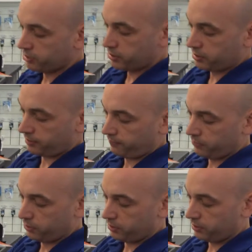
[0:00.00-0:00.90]
asks
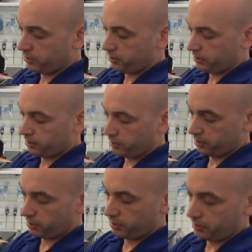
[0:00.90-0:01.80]
for
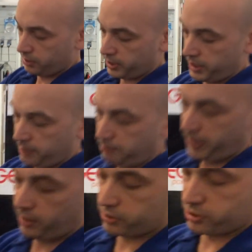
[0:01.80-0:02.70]
the
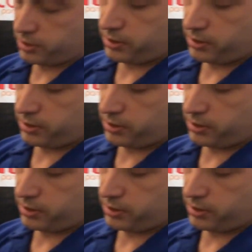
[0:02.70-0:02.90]
pitch